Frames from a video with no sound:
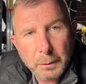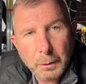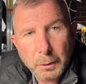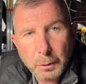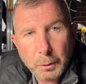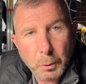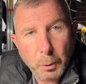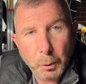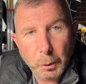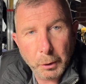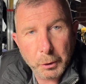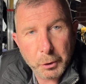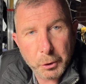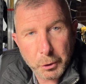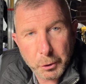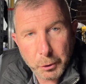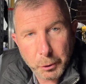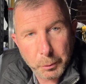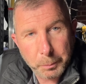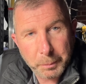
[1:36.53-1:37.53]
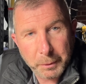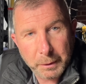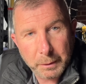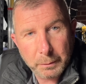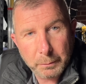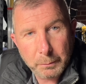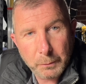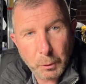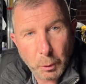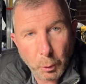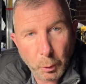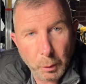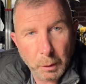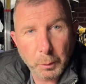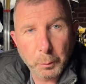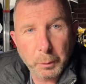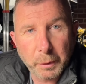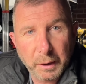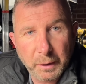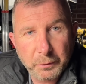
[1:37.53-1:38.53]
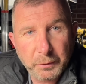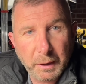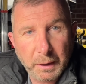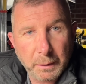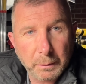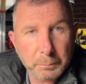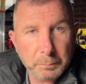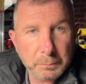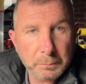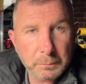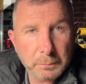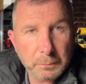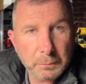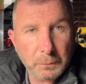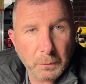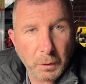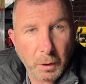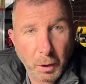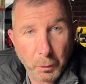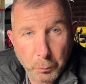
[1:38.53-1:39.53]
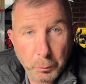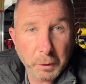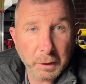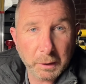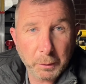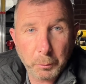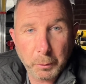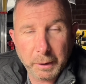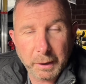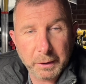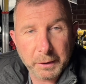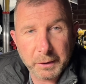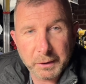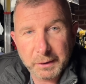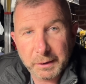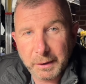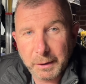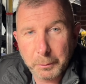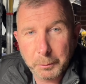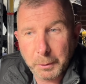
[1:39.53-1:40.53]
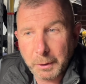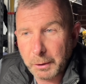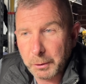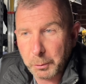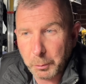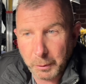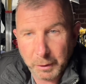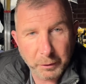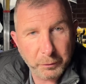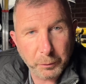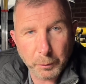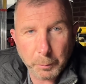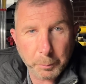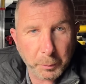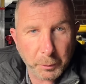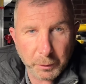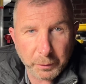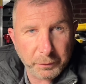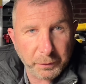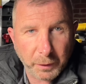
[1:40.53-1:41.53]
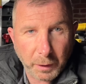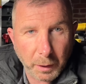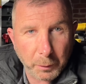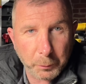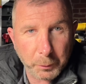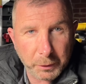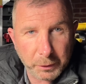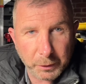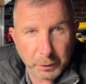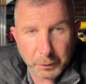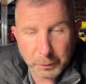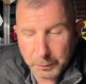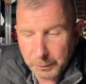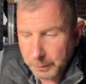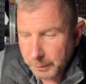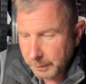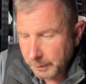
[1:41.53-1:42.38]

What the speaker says: Call it stupid, call it whatever. I really wanted to see what 24.5 would do.